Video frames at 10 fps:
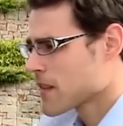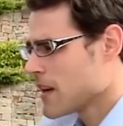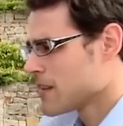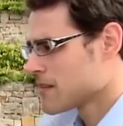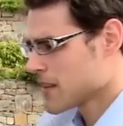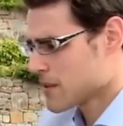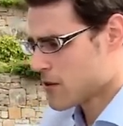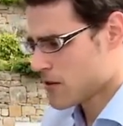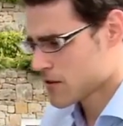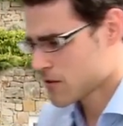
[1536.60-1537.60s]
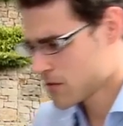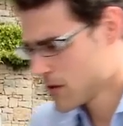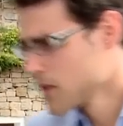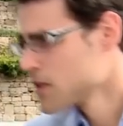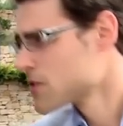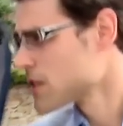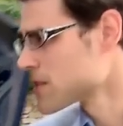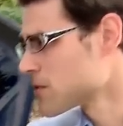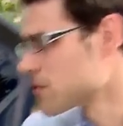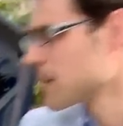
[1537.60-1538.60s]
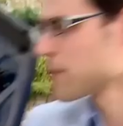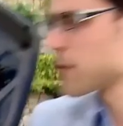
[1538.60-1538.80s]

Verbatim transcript: and then also just to stuff